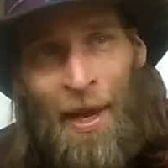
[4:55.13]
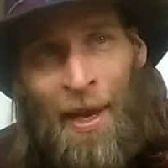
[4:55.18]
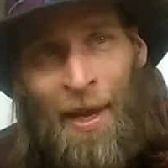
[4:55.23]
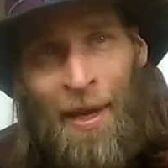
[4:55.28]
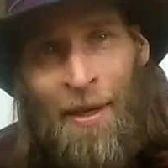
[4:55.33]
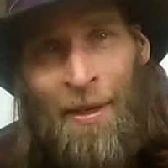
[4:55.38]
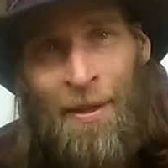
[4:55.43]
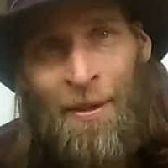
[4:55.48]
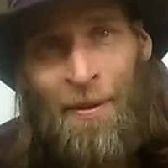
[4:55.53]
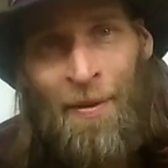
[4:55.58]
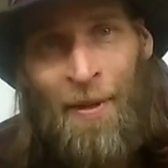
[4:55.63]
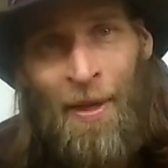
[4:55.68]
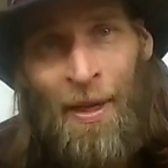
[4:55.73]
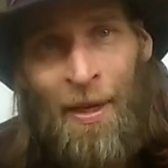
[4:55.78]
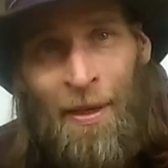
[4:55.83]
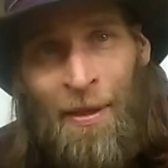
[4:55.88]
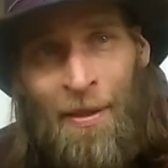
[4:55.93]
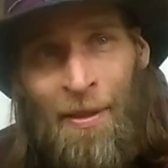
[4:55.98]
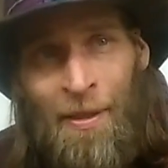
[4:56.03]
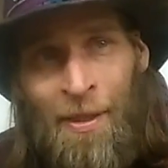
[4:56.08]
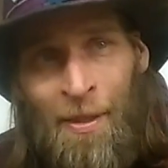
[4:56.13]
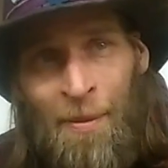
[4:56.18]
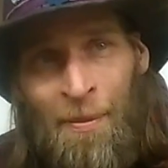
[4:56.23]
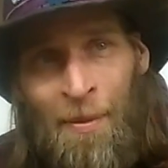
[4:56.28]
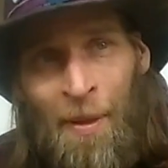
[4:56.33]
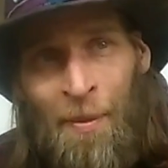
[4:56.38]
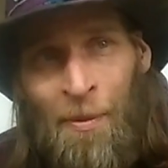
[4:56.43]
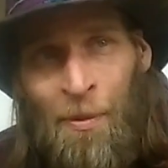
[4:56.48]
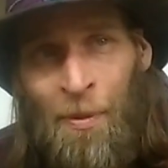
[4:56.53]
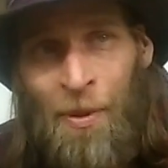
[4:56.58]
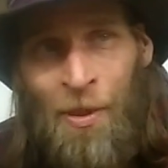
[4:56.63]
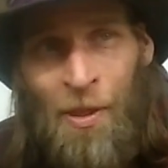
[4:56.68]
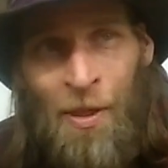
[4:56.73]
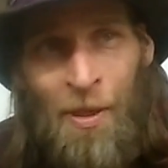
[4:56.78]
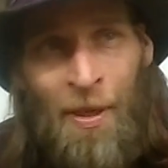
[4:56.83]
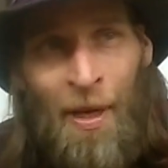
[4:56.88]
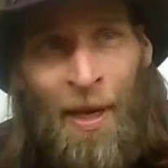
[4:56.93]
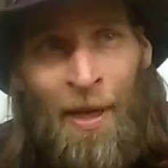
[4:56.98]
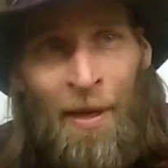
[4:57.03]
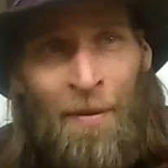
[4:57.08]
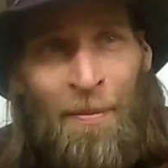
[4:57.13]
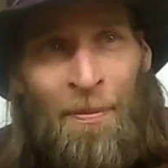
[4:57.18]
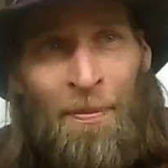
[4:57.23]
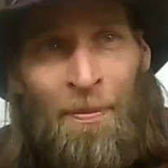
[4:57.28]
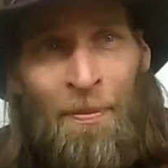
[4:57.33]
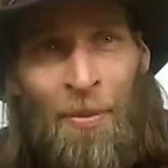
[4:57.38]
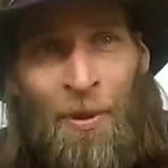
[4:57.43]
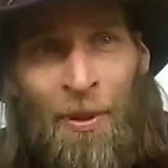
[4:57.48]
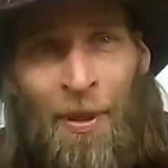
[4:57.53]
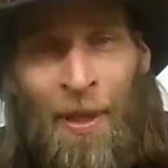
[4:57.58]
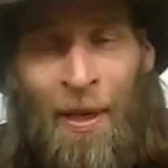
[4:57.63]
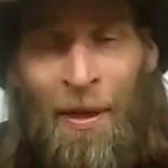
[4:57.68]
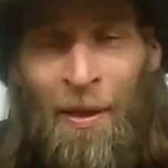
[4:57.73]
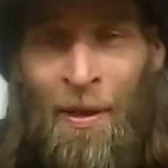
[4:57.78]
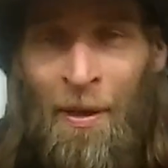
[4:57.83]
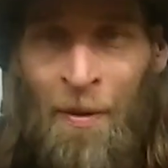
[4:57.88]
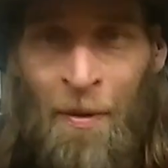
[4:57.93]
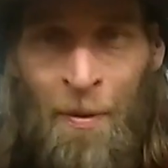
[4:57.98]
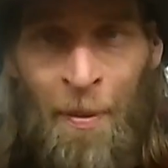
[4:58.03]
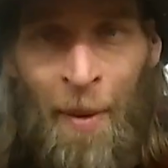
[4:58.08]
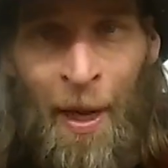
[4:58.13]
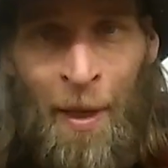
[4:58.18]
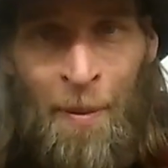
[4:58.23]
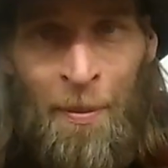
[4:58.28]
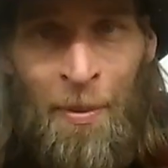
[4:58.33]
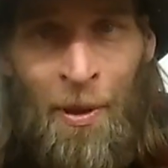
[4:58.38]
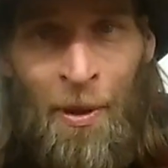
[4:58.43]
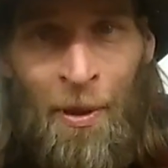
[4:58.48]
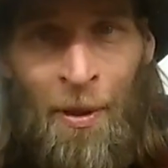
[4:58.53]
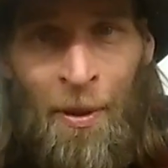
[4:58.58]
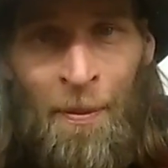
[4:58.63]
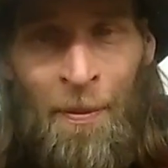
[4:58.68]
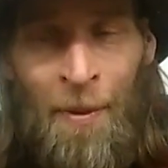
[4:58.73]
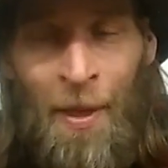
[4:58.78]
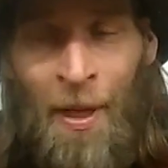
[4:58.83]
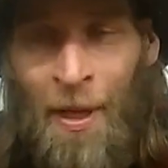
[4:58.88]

and that sometimes we just kind of put that on the back burner.